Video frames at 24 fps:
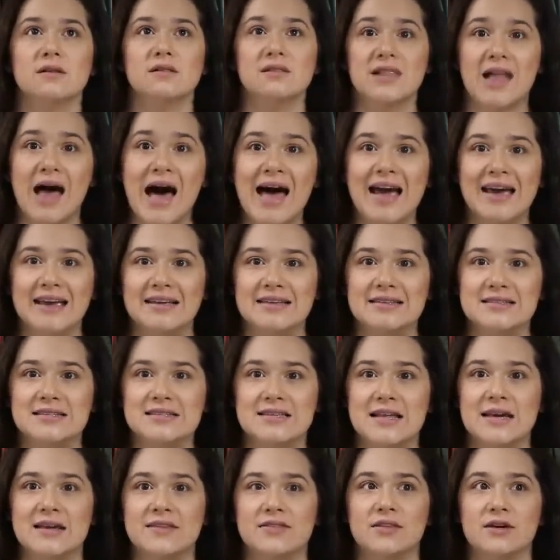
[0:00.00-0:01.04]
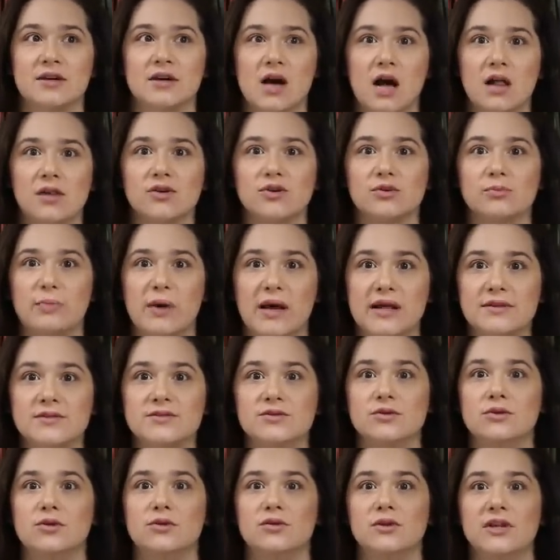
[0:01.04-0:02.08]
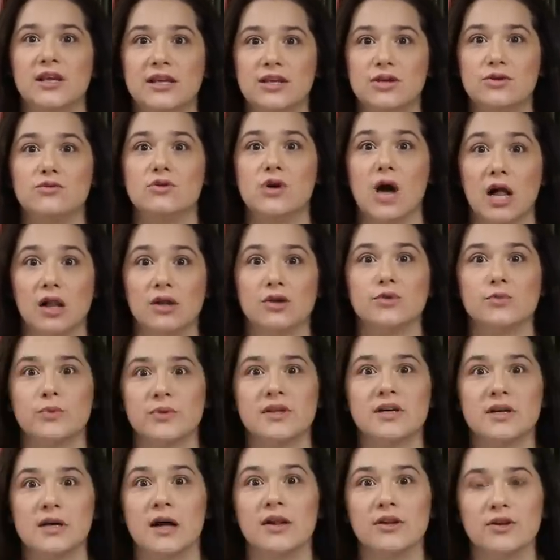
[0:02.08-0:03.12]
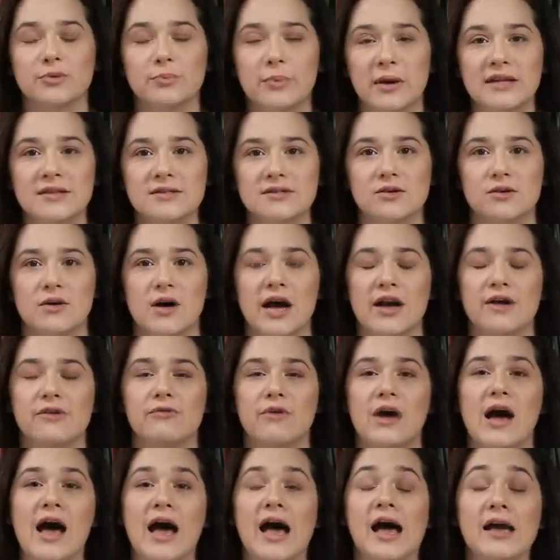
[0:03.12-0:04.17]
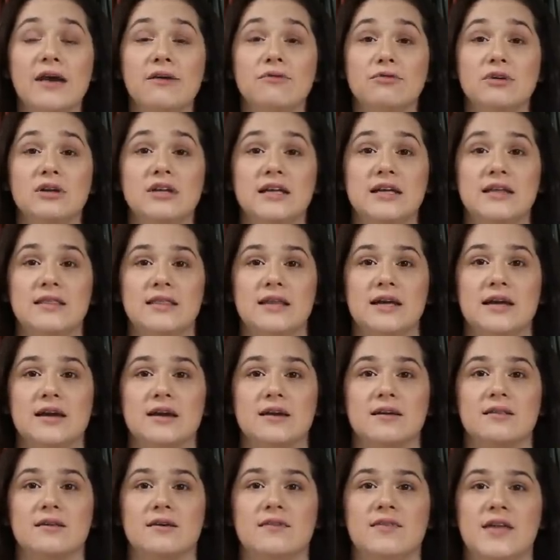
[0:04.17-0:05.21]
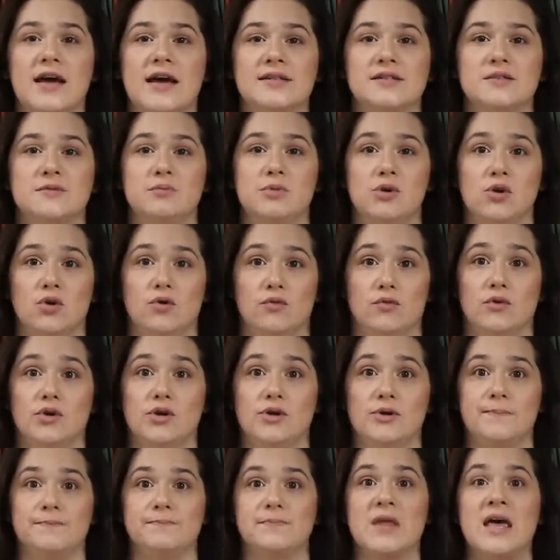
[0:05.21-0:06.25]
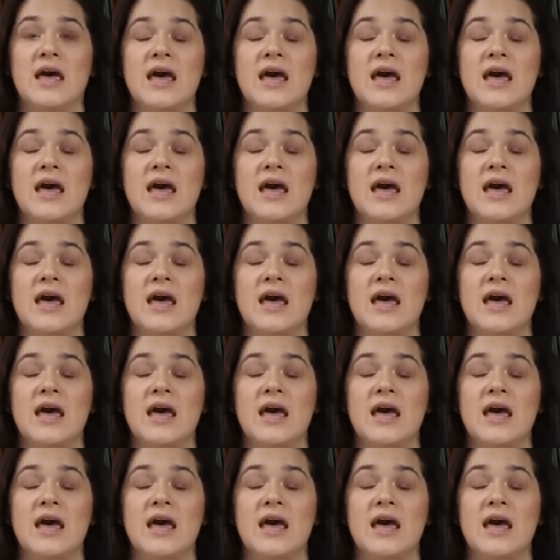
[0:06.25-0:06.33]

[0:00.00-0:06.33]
lines, like the colored pencil, like you colored with a colored pencil. I, I really think that that's beautiful.